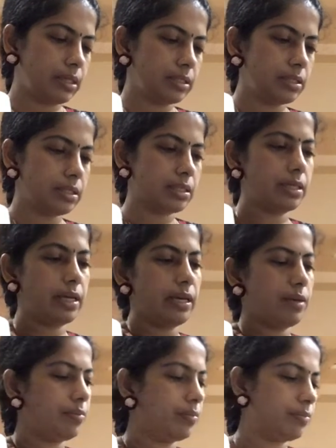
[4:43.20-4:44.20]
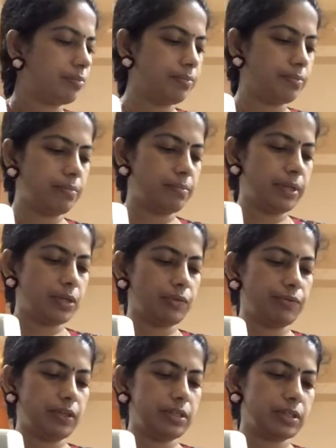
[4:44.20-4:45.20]
Just layer a bit of
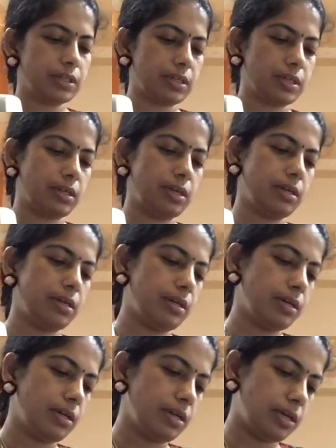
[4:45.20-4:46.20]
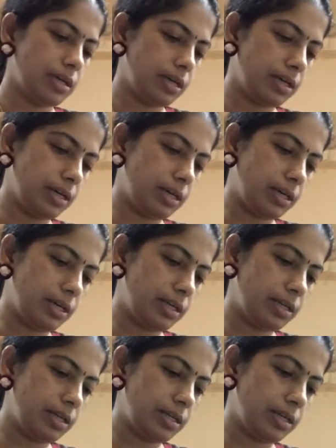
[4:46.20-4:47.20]
it and